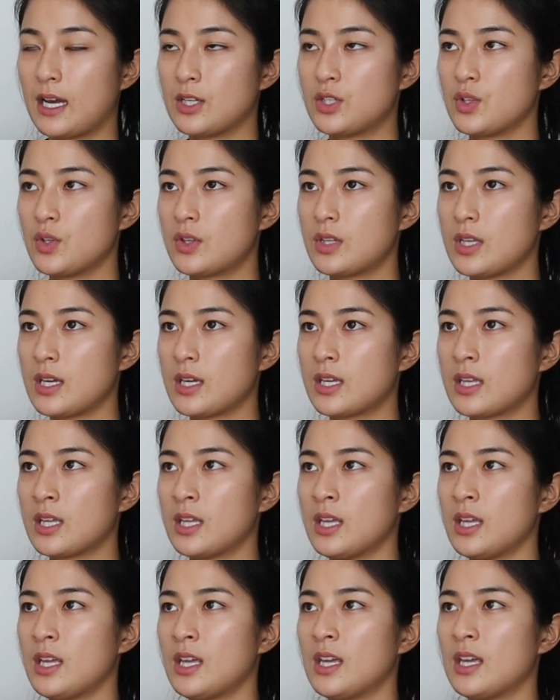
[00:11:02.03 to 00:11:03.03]
I do think
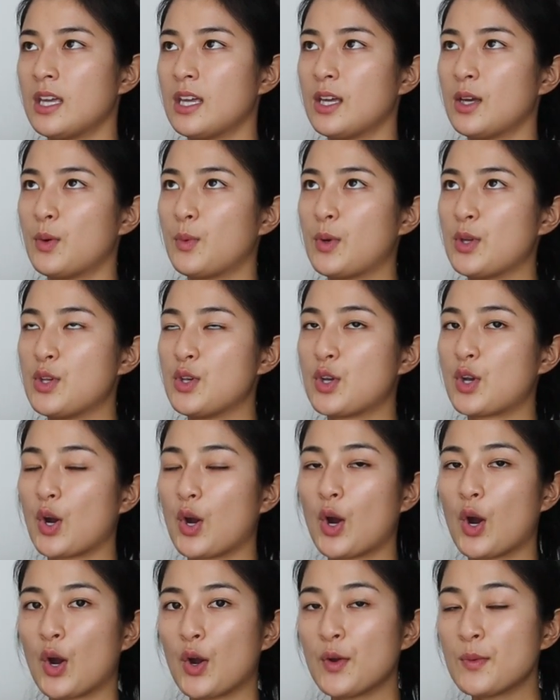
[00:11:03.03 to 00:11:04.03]
when you go
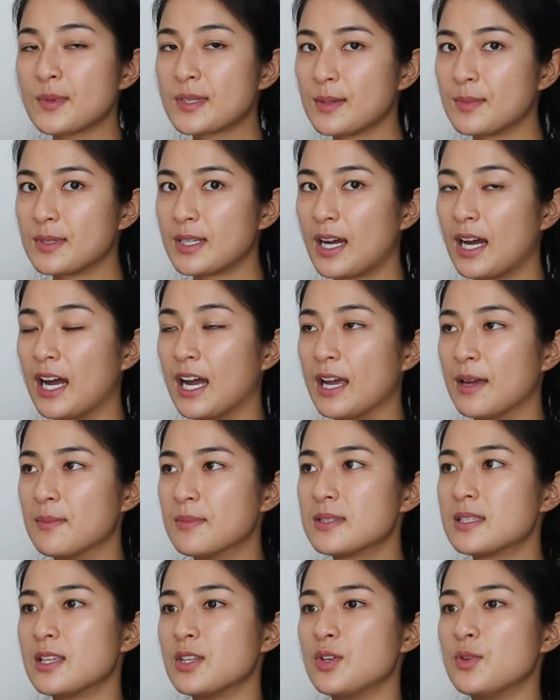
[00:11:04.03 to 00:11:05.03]
home
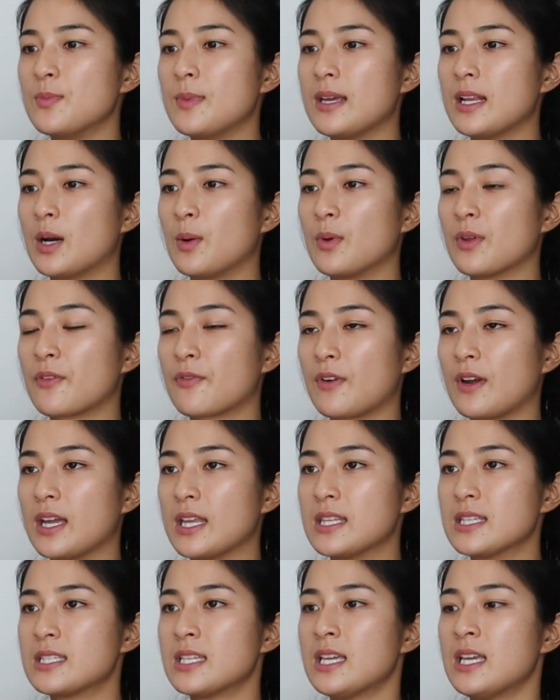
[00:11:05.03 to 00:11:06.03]
sometimes and you meet up with
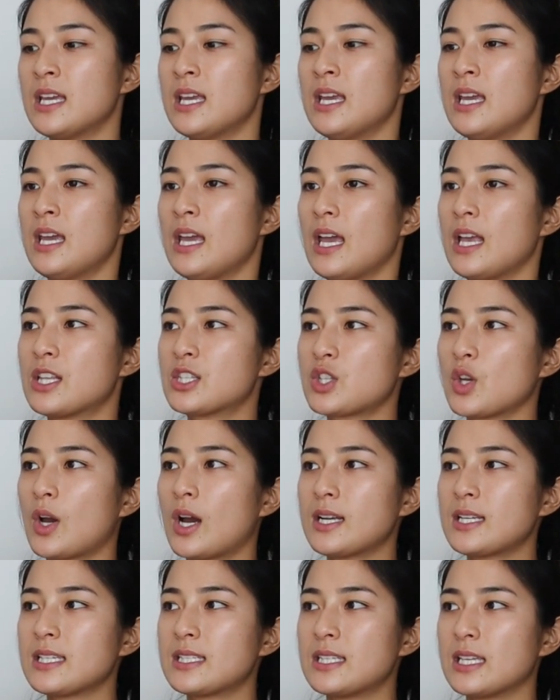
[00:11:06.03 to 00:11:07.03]
friends, it's so
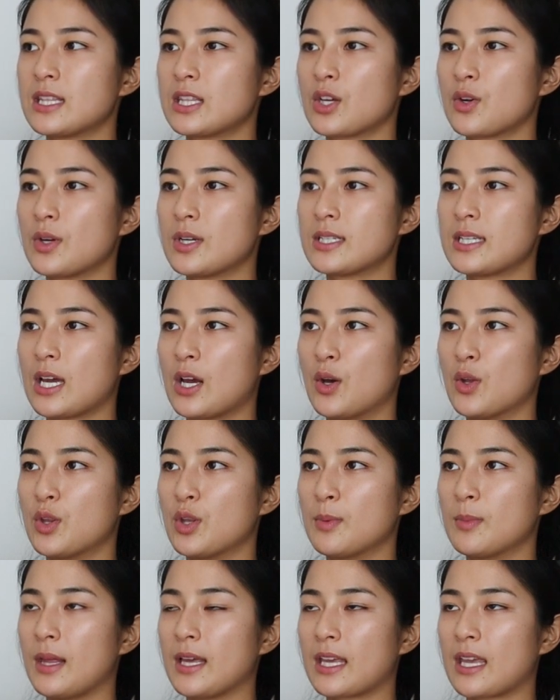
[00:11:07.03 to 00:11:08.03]
hard to sit there and tell
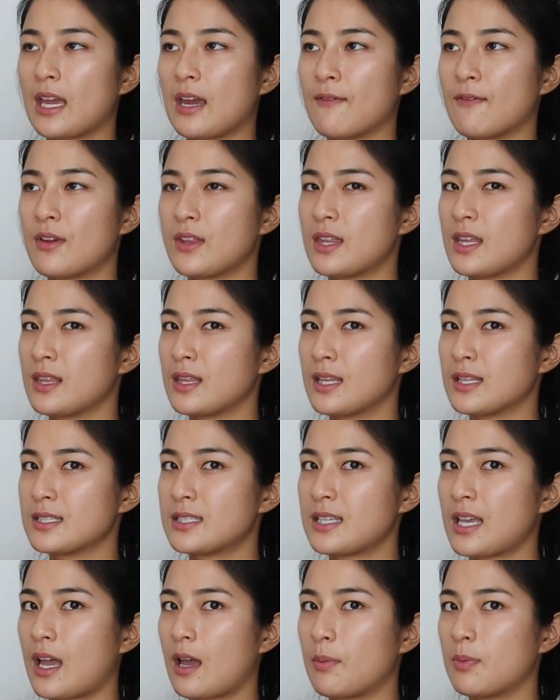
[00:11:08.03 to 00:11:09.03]
them like everything
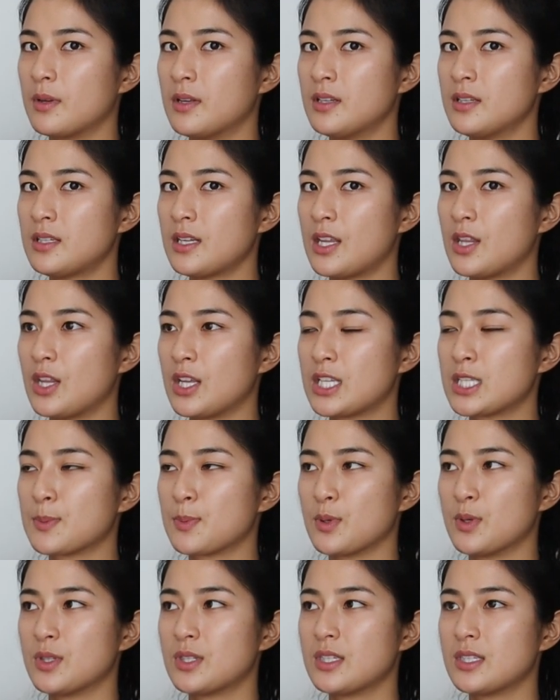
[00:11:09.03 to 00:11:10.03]
that's happened and the
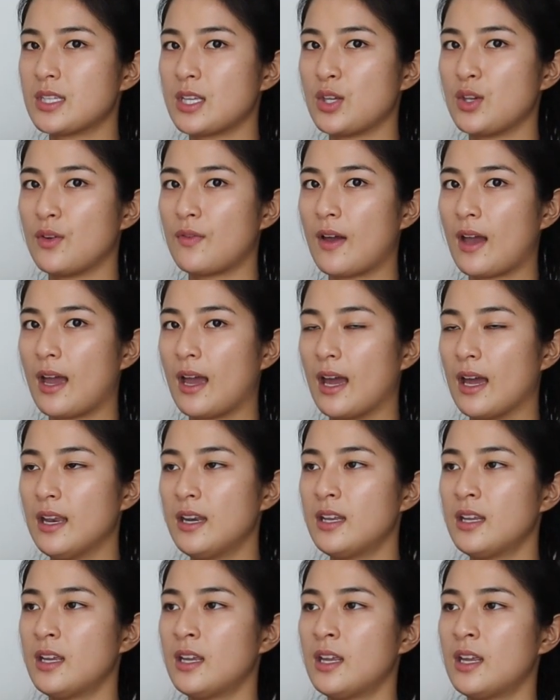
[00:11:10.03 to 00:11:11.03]
experiences that you've had